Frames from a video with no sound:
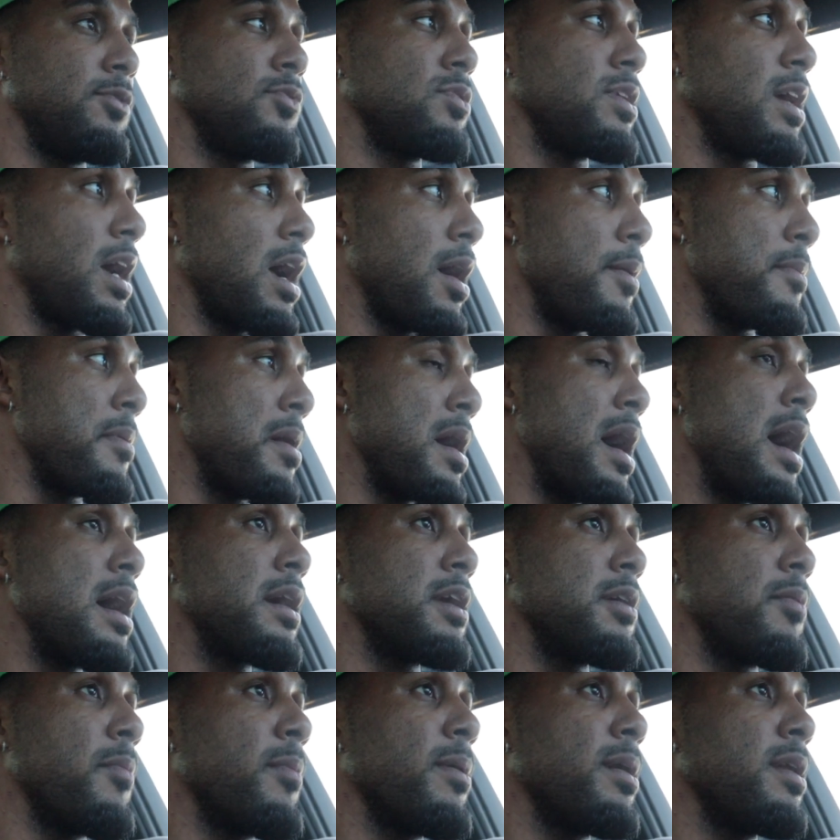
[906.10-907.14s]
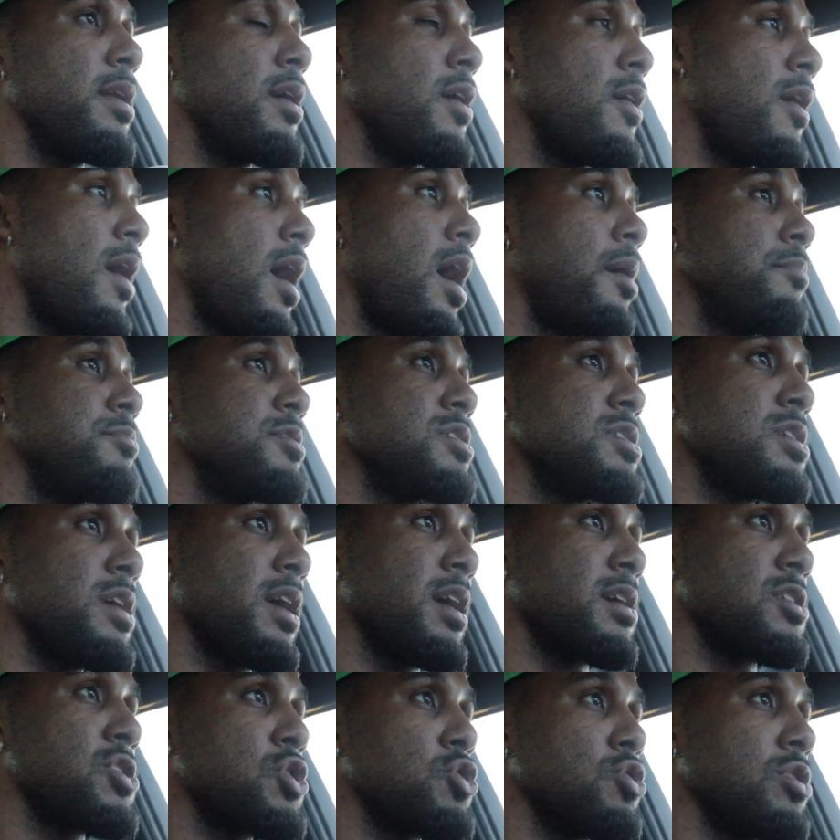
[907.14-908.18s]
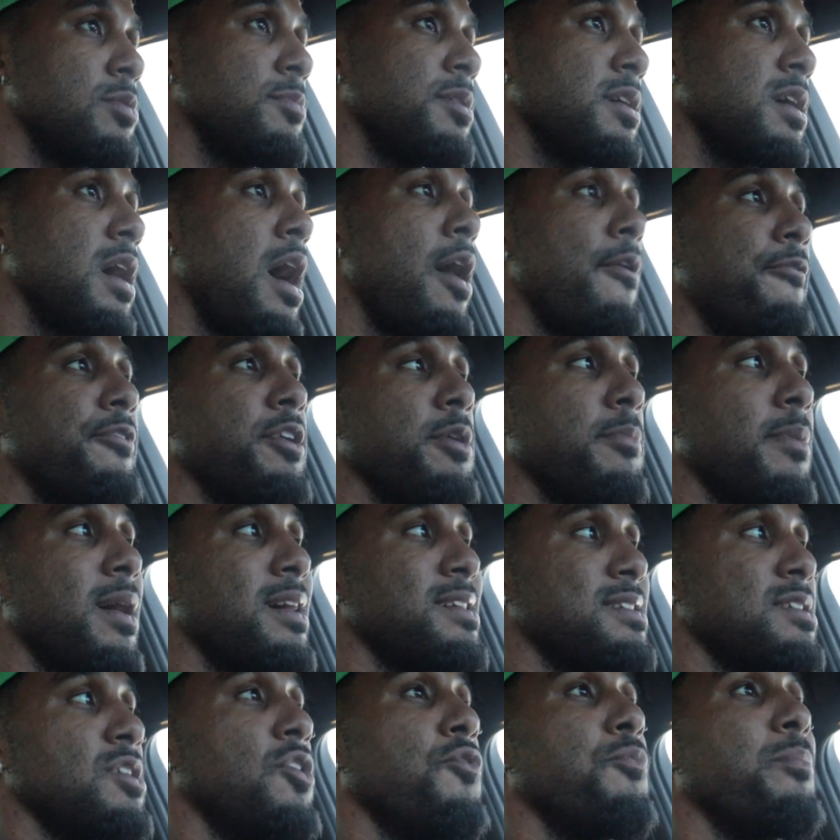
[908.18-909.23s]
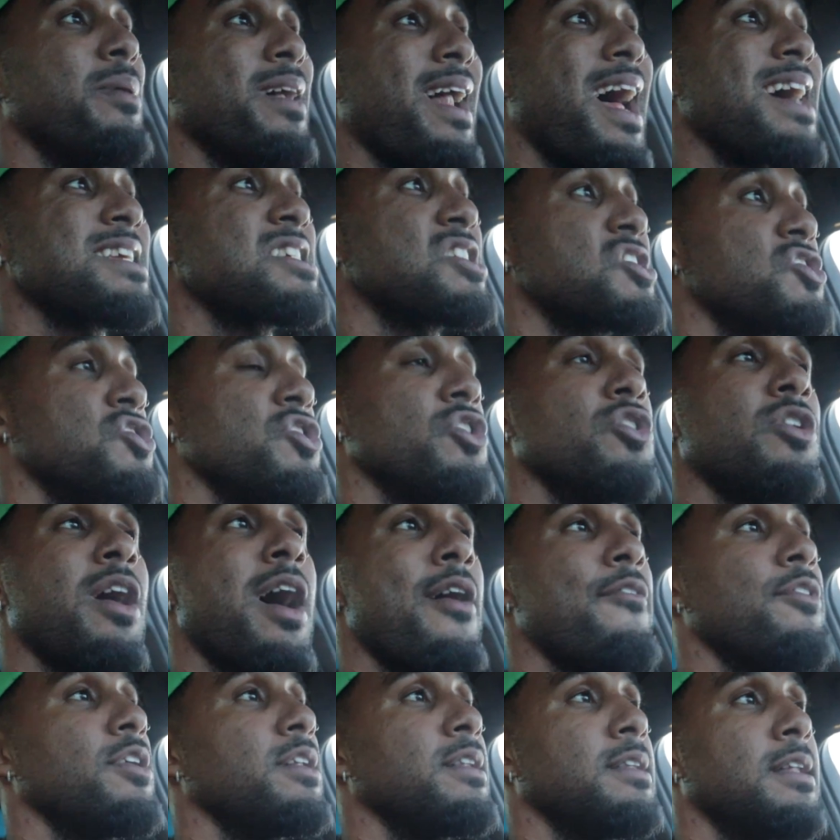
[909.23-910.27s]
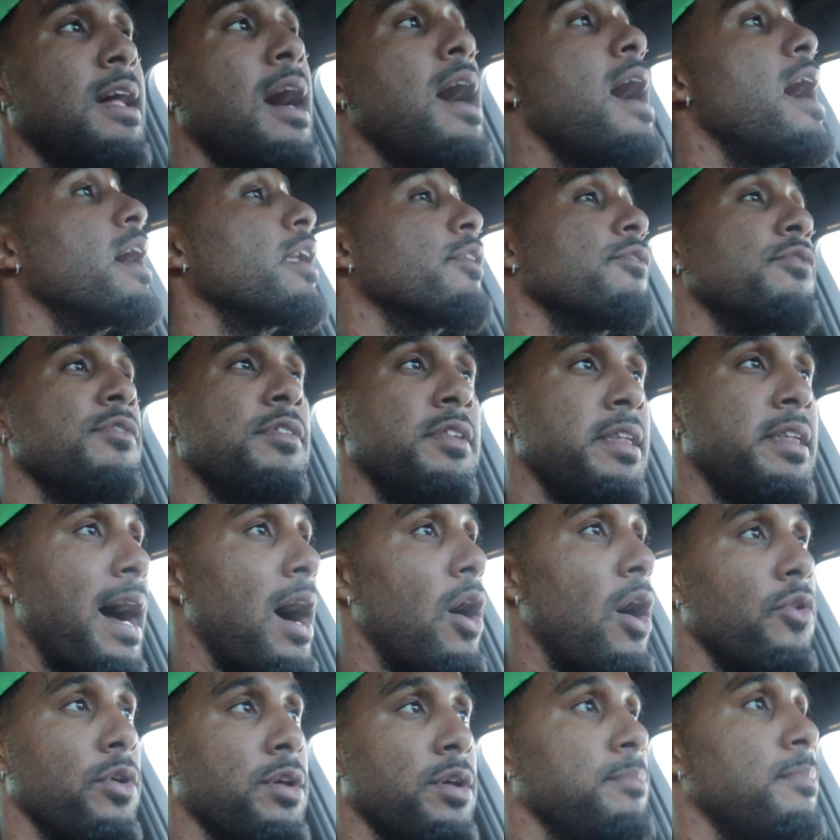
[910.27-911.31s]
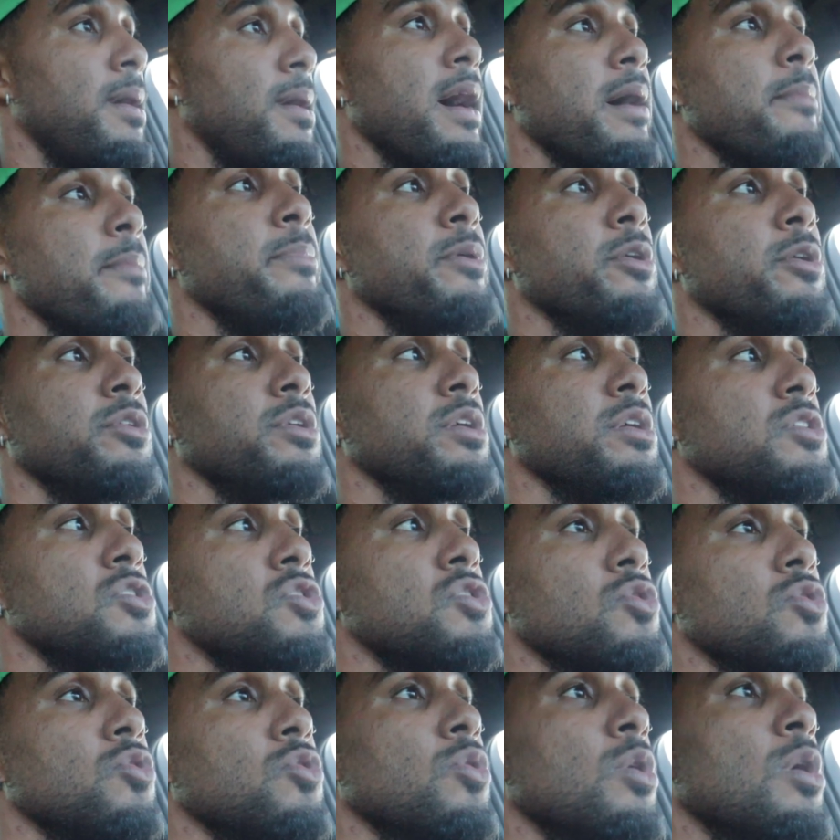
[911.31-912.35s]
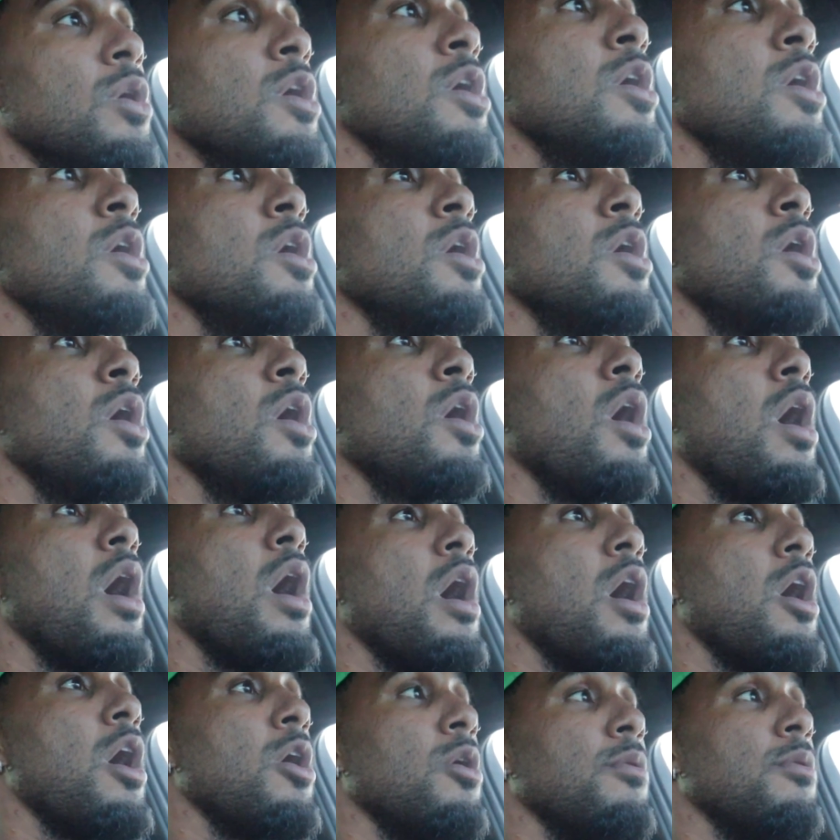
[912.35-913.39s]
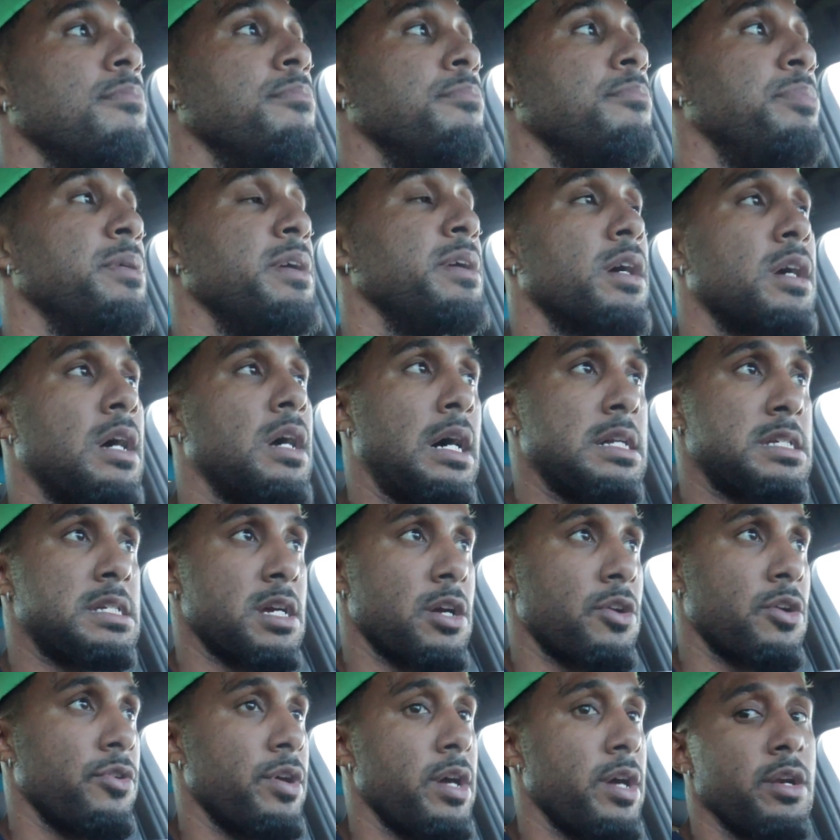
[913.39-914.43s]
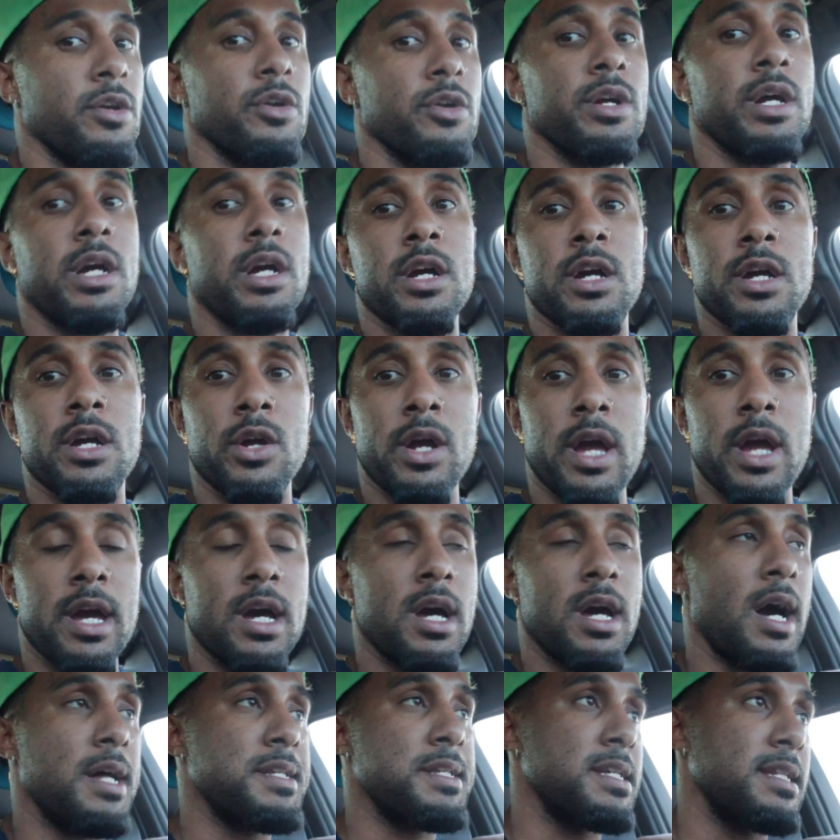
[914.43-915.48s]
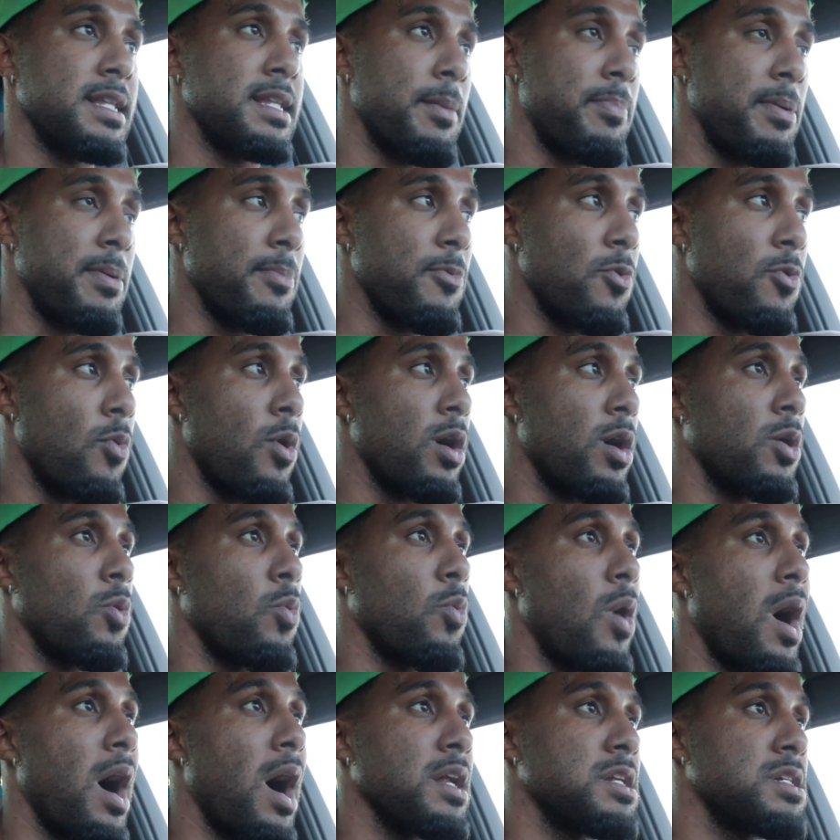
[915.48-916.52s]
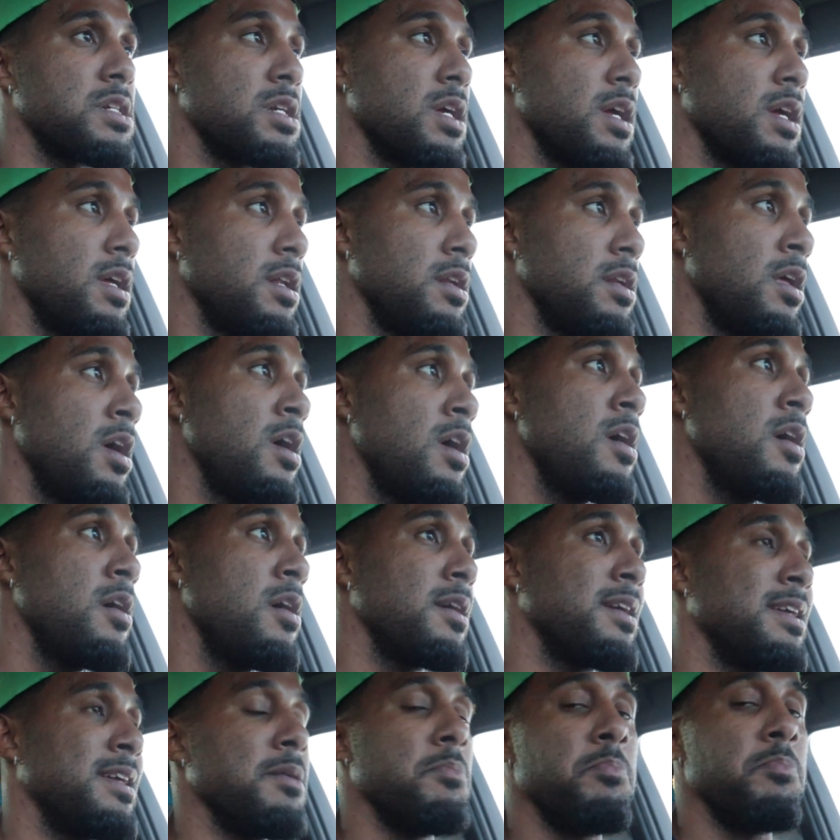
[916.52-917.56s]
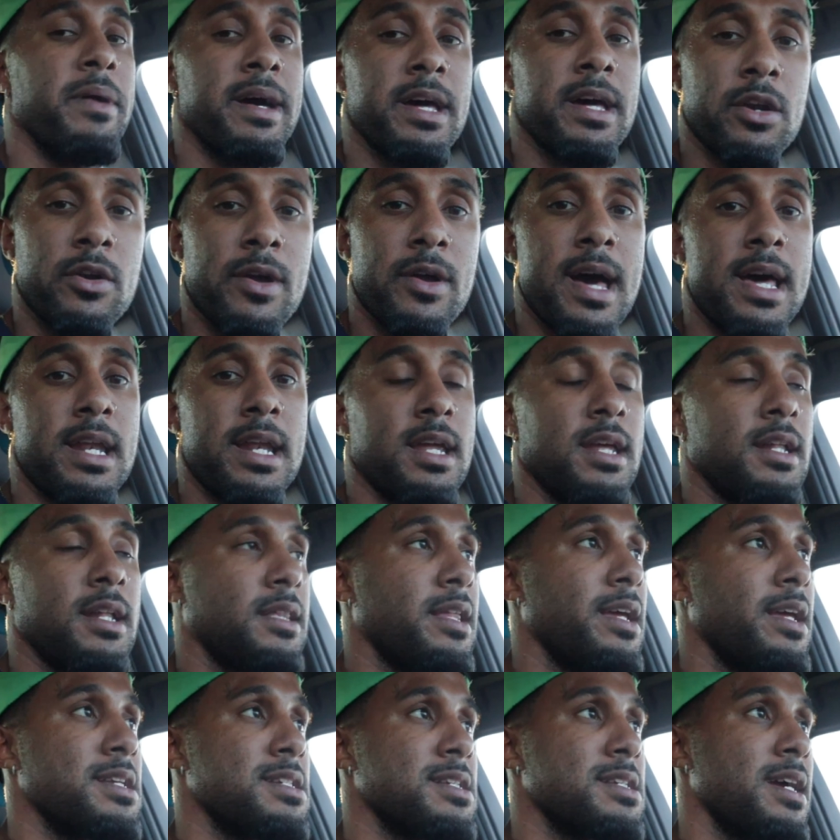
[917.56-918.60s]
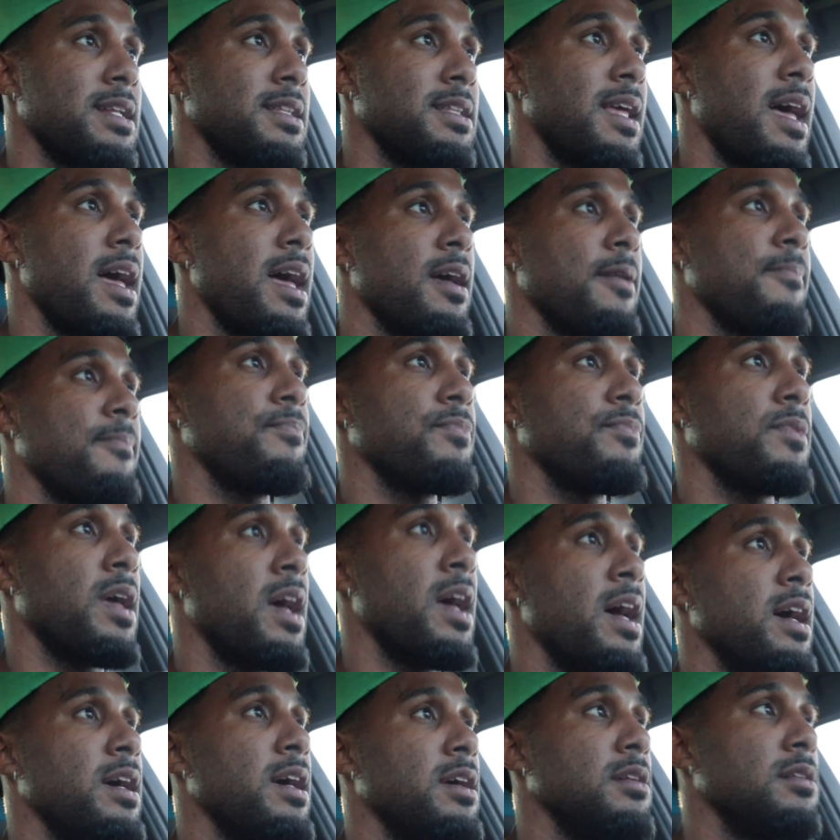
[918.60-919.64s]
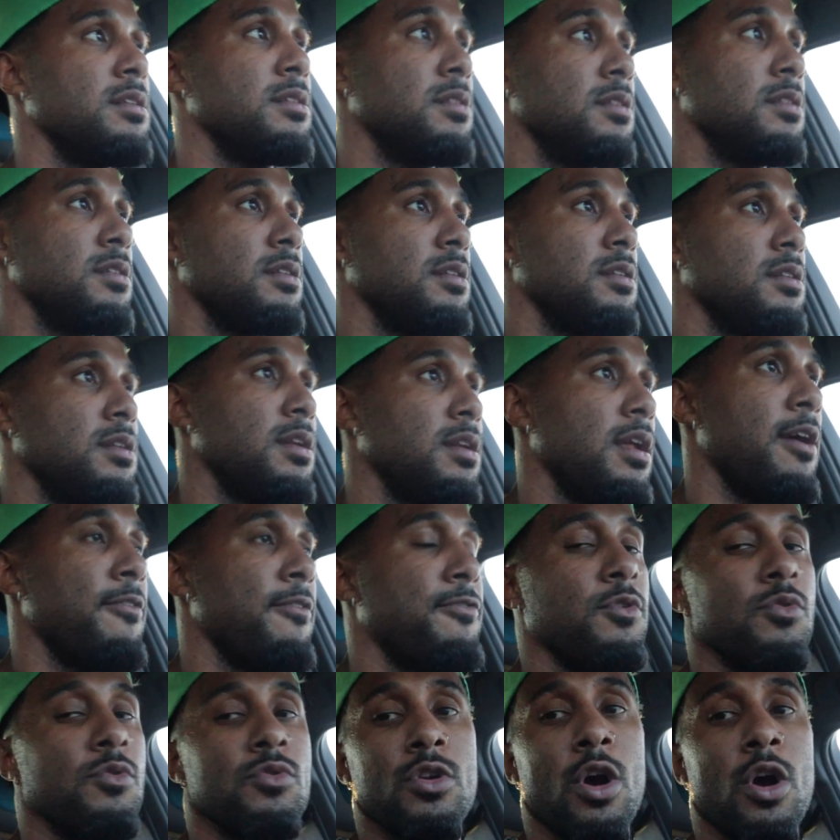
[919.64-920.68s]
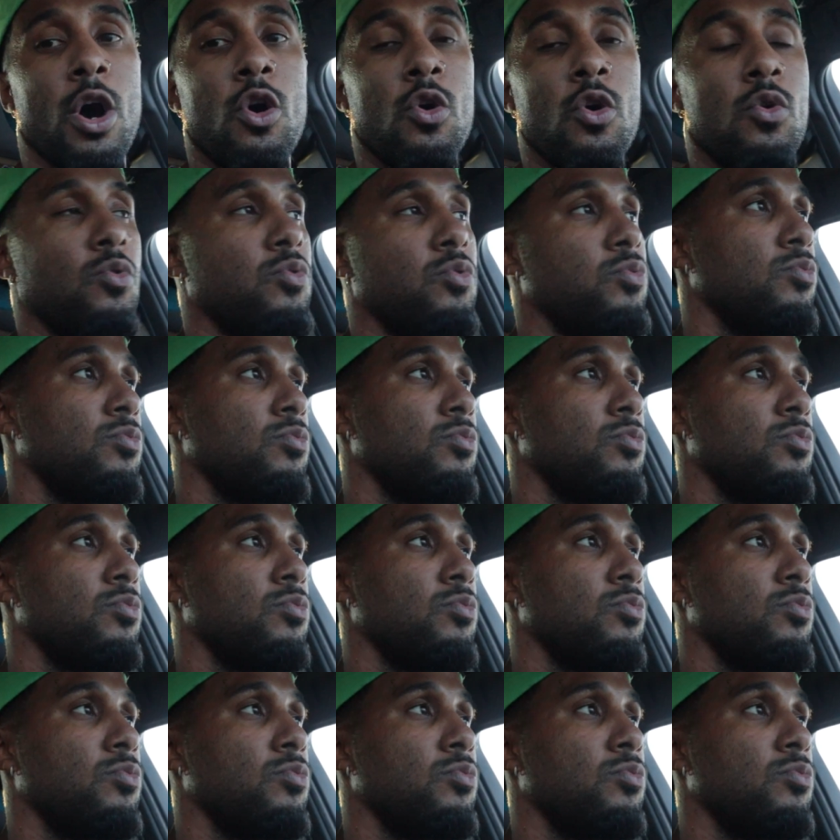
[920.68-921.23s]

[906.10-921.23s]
you think I'm cocky, but no, I'm just extremely confident in myself. But I still have a lot of doubt in my ability to be a content creator and create content that people want to watch and get better at it and things like that. And if you know